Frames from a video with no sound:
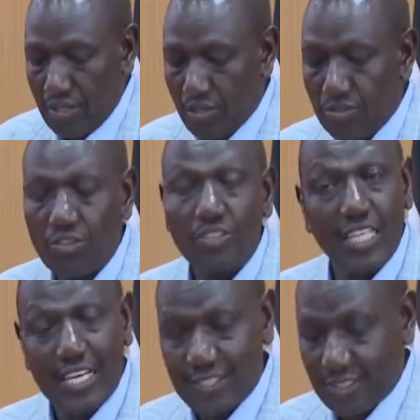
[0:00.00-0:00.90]
Although
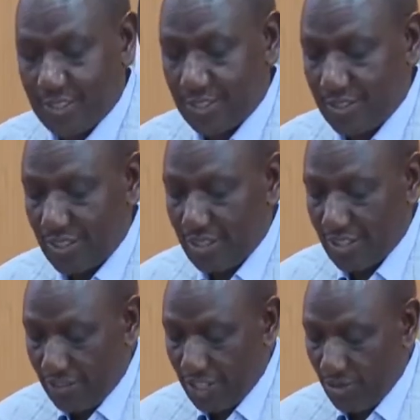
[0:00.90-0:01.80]
tax
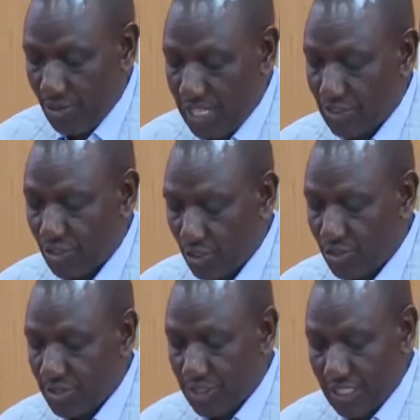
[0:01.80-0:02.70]
revenue has
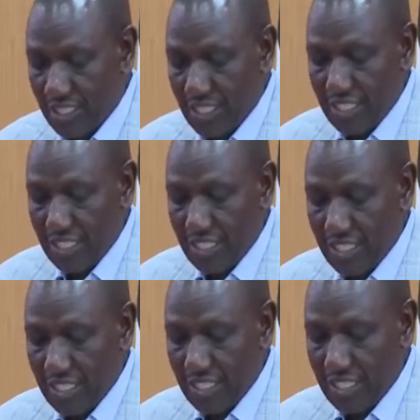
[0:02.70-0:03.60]
grown steadily in
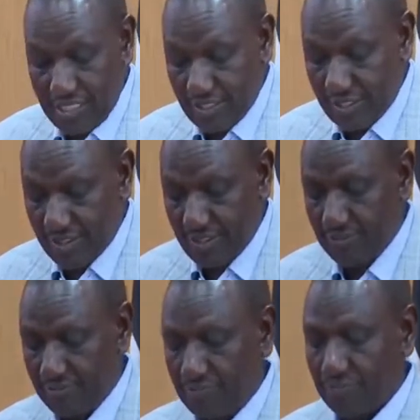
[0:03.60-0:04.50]
recent years,
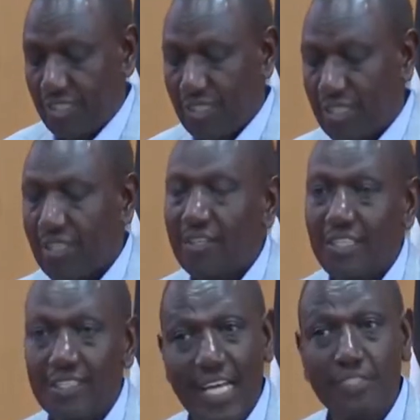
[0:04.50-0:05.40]

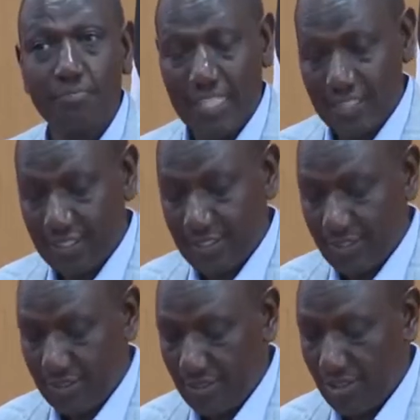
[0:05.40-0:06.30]
the tax base
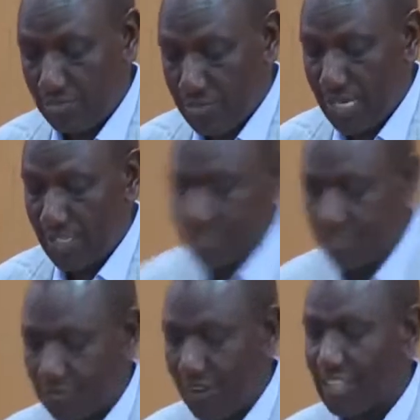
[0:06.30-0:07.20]

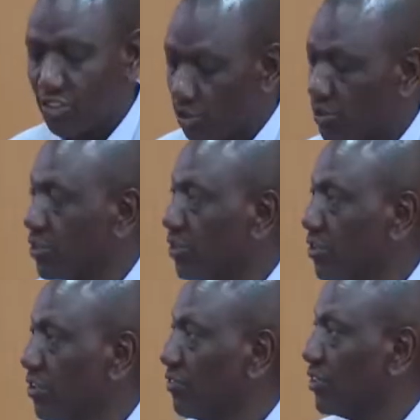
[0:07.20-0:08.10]
remains far short
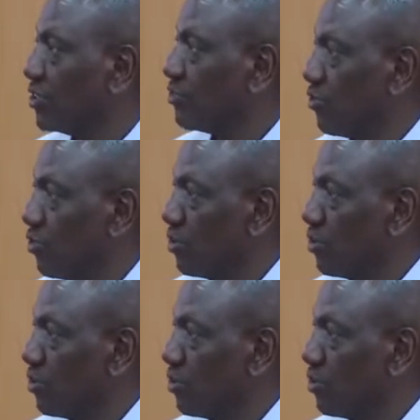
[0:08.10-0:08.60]
of its full